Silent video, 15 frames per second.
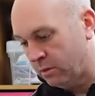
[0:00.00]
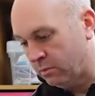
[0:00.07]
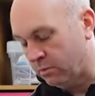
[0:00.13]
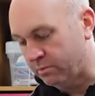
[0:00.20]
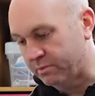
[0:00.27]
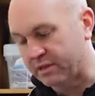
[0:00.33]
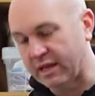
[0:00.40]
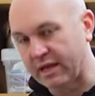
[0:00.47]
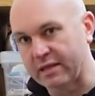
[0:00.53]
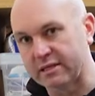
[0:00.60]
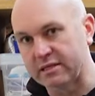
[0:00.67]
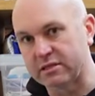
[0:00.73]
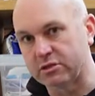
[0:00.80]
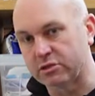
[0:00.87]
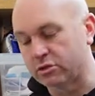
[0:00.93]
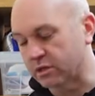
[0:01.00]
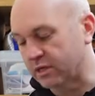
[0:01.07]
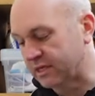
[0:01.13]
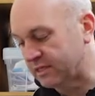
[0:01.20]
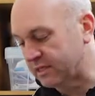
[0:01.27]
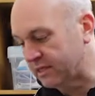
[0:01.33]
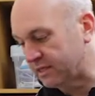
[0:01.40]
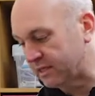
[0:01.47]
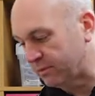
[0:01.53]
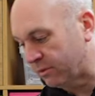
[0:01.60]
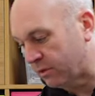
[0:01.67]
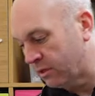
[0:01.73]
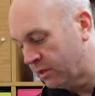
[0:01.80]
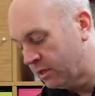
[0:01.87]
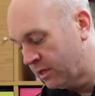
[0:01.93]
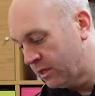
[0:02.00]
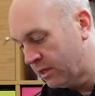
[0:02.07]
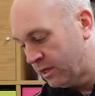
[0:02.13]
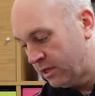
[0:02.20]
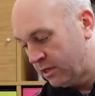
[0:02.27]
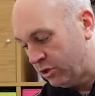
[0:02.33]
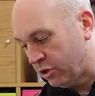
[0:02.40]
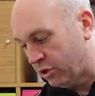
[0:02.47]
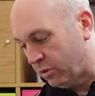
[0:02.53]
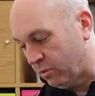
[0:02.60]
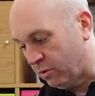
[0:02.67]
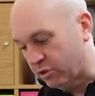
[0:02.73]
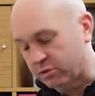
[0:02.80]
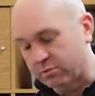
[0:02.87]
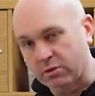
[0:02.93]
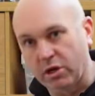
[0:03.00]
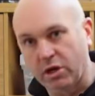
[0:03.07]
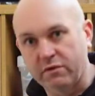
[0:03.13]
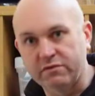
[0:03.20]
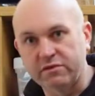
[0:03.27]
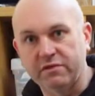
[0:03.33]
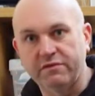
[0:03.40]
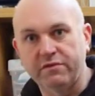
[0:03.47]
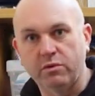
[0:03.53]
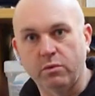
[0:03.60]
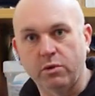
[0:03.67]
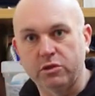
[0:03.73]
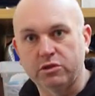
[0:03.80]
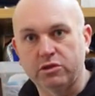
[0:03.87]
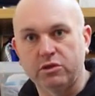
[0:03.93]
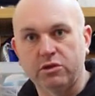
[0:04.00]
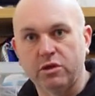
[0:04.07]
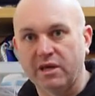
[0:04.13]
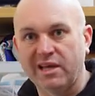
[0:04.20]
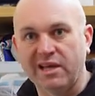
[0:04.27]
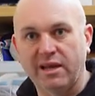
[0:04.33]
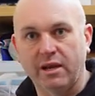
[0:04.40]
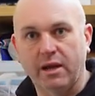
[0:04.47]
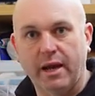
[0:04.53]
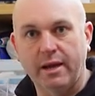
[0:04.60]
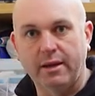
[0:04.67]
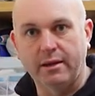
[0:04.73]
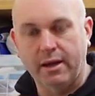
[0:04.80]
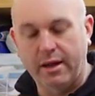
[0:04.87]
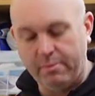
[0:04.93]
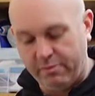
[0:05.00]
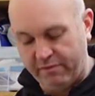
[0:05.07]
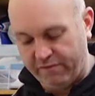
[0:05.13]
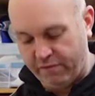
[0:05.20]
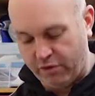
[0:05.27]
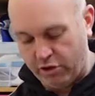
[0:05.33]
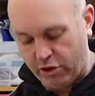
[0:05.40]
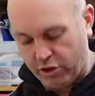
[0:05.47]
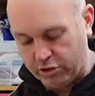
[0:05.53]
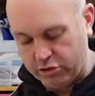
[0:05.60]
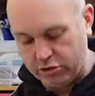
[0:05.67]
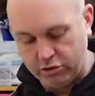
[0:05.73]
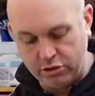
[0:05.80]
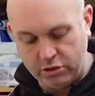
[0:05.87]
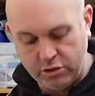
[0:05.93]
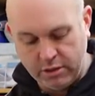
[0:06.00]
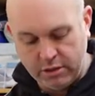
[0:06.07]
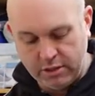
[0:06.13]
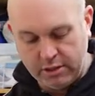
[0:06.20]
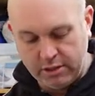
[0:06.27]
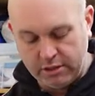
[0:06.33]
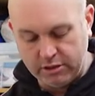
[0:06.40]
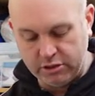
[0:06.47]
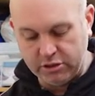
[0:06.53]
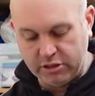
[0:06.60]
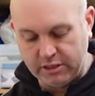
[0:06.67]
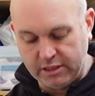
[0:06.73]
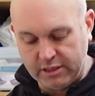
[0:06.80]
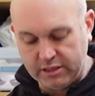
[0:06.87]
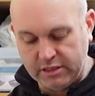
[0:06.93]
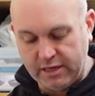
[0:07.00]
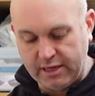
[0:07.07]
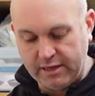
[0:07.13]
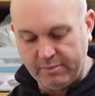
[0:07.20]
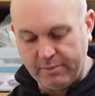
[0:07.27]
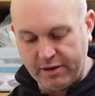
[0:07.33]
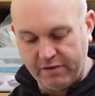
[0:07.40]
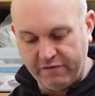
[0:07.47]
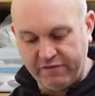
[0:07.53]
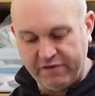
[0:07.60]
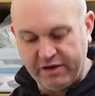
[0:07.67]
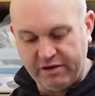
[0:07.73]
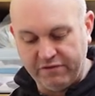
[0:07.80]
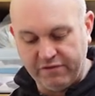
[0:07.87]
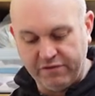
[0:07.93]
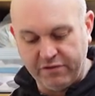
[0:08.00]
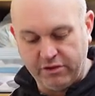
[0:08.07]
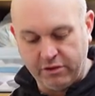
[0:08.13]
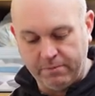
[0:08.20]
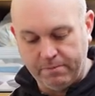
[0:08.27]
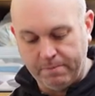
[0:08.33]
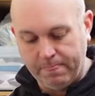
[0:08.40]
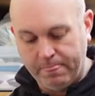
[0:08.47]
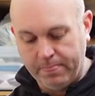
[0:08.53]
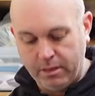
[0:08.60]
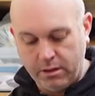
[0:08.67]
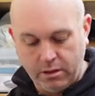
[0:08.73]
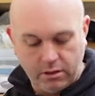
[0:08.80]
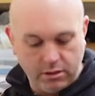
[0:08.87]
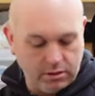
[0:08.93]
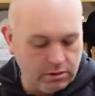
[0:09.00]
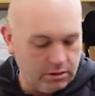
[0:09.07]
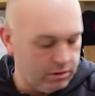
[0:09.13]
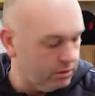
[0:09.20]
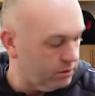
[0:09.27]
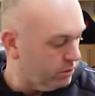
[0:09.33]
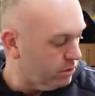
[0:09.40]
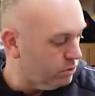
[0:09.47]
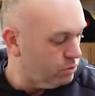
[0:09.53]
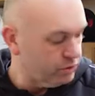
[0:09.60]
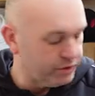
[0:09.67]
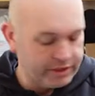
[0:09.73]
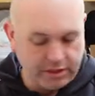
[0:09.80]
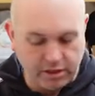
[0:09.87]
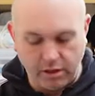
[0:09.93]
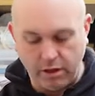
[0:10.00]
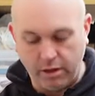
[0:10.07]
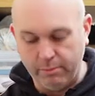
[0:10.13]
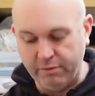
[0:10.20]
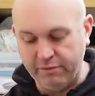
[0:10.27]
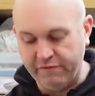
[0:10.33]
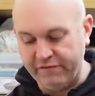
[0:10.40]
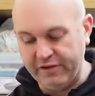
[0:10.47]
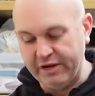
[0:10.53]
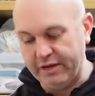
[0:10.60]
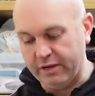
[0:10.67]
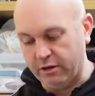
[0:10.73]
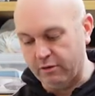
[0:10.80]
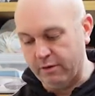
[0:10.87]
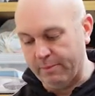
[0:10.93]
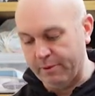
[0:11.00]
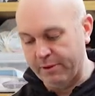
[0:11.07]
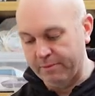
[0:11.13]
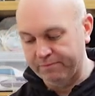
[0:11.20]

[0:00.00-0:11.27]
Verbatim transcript: We'll pretend this is your kitchen table. You can wear some gloves if you want to. Again, I, I prefer not to. You just get a slightly better feel for the, the, the holding the club and fitting the grip.